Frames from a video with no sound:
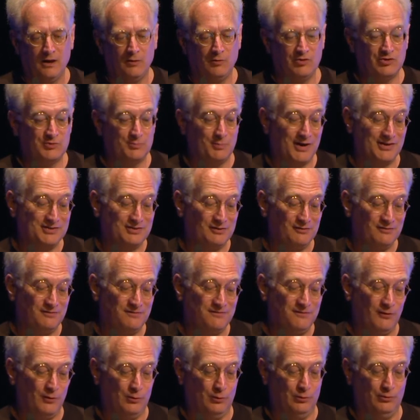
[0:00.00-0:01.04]
which by
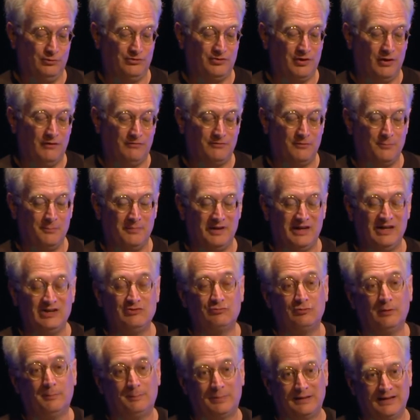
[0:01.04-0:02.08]
default often
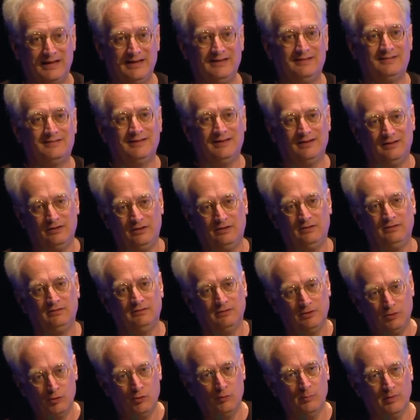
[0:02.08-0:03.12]
means replacing
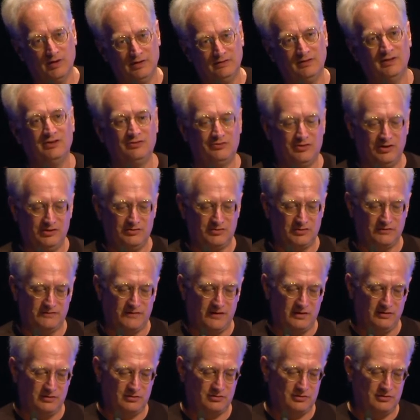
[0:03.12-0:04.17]
human teacher
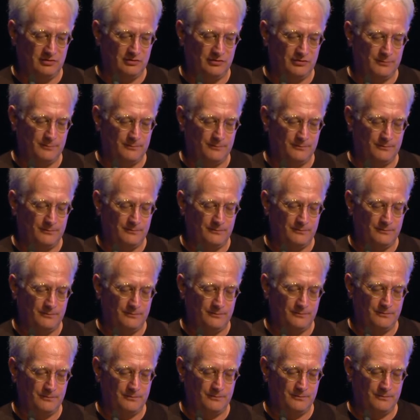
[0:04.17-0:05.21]
functions.
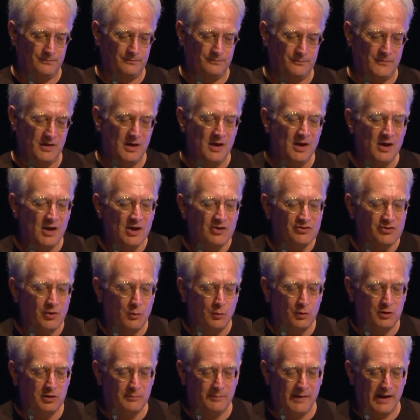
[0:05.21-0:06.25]
So
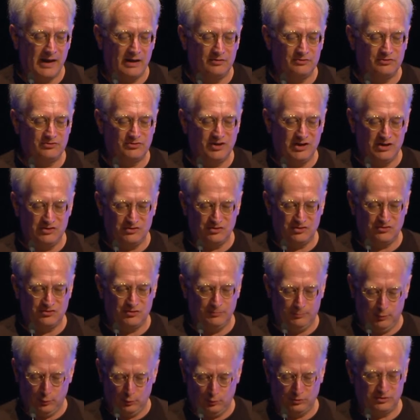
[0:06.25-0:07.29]
what about
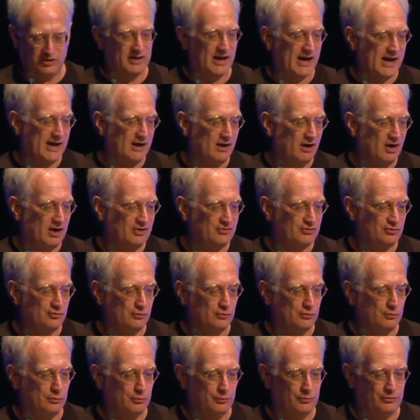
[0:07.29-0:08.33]
teacher-supported AI
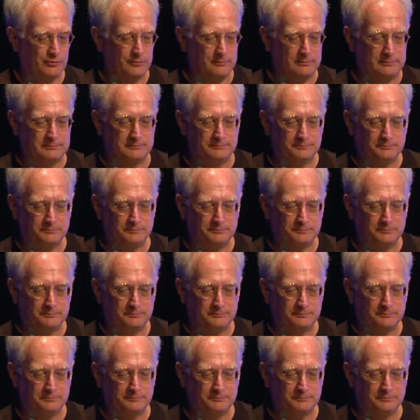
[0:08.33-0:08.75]
tools?